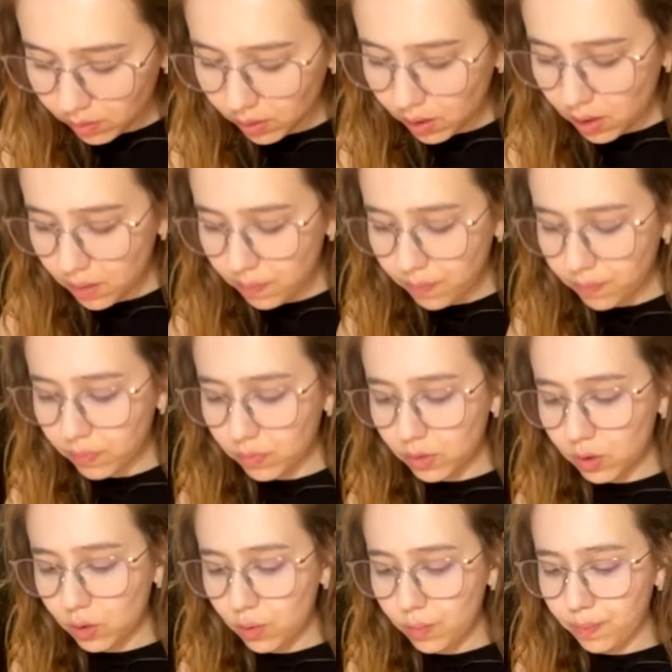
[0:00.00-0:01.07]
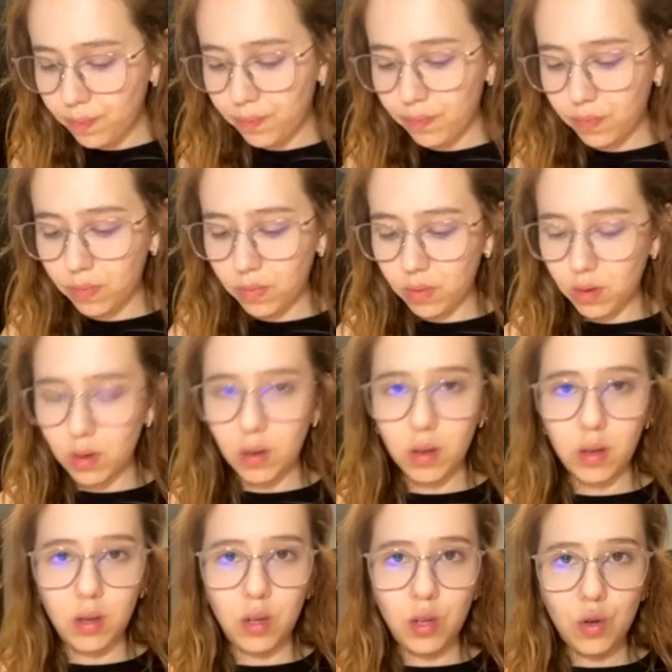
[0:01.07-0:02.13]
Okay, so
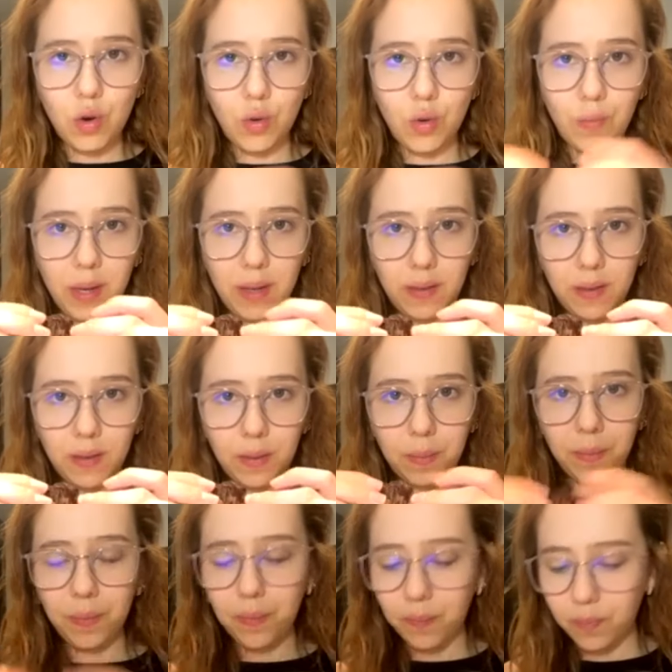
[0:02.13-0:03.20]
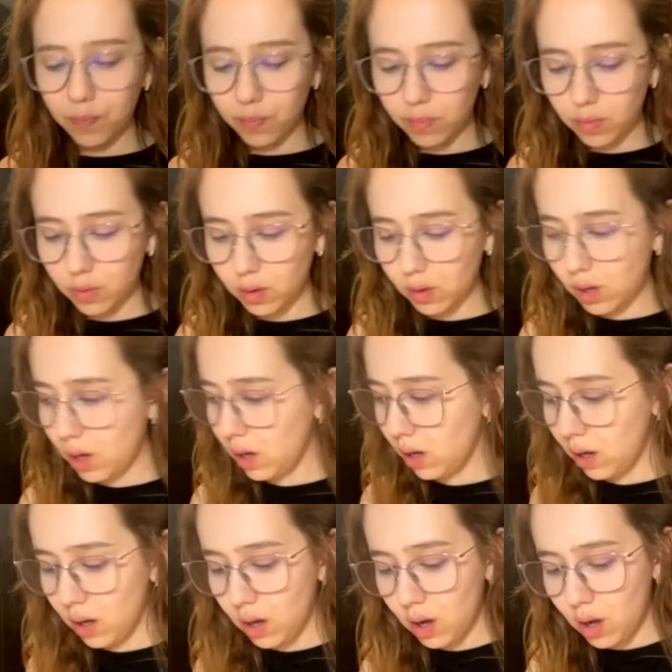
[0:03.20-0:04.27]
you open it. Okay,
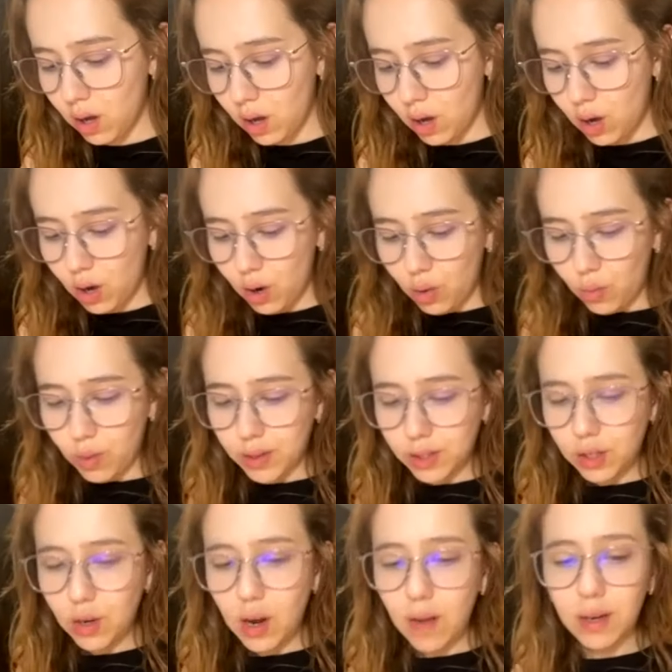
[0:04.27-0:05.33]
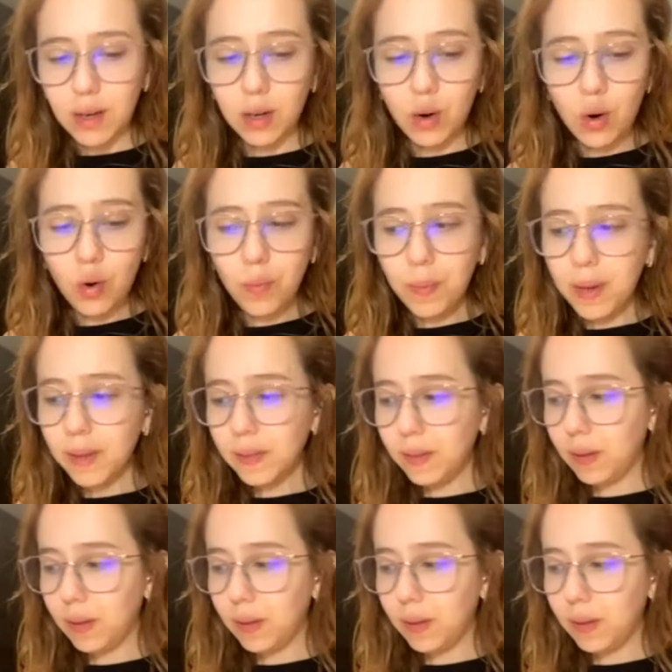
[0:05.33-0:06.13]
once you have it opened,